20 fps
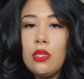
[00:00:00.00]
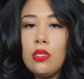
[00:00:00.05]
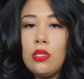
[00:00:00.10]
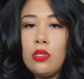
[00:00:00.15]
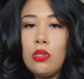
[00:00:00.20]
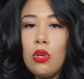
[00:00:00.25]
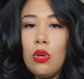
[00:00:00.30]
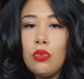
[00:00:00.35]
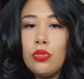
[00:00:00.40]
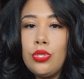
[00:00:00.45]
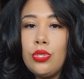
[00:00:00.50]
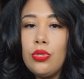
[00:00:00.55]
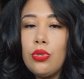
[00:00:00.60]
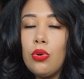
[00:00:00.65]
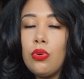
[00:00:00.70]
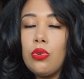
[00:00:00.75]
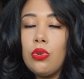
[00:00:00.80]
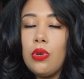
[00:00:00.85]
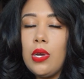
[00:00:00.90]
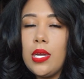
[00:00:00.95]
you know, you
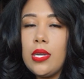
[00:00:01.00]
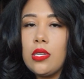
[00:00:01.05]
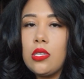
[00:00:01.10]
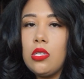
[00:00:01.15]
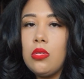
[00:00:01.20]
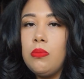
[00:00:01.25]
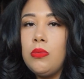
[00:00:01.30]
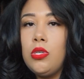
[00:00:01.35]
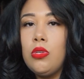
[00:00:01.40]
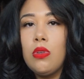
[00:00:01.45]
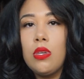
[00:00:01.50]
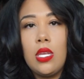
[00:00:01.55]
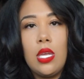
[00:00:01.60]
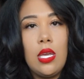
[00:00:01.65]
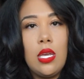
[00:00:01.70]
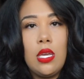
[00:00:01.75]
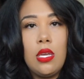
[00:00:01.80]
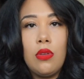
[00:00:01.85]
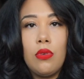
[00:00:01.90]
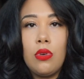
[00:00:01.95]
don't know how to
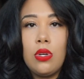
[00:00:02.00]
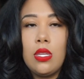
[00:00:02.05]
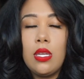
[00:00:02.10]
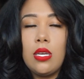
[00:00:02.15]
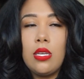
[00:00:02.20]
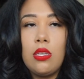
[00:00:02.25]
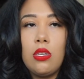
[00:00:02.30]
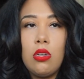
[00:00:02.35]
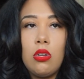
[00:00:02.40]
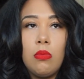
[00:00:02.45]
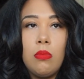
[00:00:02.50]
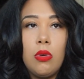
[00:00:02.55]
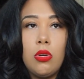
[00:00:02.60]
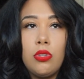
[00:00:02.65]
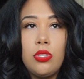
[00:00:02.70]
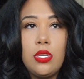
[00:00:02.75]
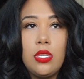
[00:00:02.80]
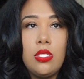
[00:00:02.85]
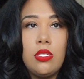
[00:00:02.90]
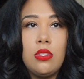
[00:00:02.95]
communicate, or like your
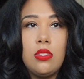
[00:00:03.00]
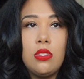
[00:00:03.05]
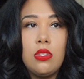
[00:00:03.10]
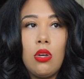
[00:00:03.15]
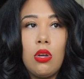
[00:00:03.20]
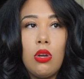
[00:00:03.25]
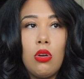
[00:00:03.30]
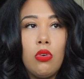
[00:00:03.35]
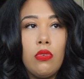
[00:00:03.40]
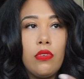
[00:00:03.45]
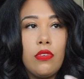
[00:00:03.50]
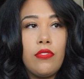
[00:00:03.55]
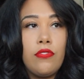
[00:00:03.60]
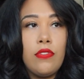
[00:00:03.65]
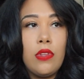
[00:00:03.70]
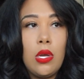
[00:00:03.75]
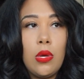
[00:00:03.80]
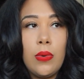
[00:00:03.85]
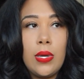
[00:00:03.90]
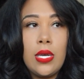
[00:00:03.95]
emotions are
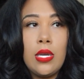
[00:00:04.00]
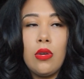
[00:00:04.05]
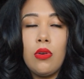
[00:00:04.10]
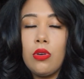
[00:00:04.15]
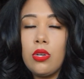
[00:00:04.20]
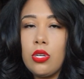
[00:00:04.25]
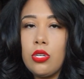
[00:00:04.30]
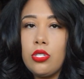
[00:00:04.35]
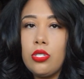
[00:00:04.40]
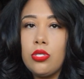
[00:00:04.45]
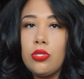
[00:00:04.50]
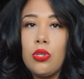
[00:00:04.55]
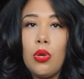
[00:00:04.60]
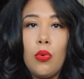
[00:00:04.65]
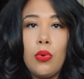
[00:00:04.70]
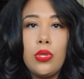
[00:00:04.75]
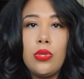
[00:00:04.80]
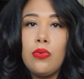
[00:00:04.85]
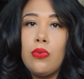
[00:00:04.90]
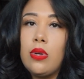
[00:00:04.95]
overflowing, or you're just
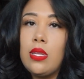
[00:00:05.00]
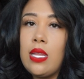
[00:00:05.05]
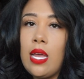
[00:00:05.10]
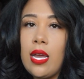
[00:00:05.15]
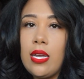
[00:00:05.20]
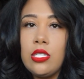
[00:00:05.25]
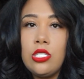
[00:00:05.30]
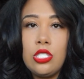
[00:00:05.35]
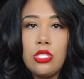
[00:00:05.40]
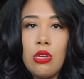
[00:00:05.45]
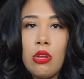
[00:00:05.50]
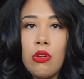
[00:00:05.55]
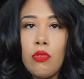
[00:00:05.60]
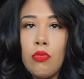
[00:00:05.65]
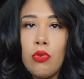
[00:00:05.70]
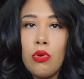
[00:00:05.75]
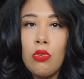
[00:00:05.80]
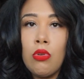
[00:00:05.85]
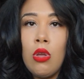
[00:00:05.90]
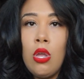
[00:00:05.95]
going through a lot in
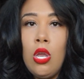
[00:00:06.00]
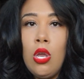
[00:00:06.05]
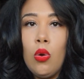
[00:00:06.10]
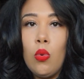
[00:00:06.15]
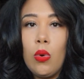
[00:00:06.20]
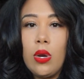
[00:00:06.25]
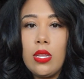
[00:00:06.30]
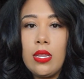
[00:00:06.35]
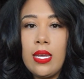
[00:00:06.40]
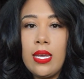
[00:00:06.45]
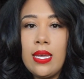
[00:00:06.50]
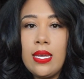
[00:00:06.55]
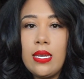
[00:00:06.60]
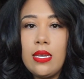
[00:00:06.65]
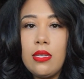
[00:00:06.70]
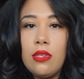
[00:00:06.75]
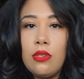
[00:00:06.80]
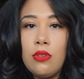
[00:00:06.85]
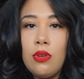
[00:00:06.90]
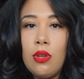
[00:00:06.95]
general where,
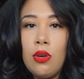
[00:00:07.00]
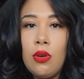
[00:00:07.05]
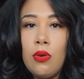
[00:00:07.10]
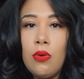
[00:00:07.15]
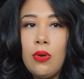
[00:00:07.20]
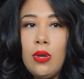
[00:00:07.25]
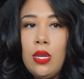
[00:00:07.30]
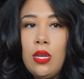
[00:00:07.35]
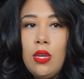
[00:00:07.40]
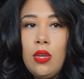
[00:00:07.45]
like, you know,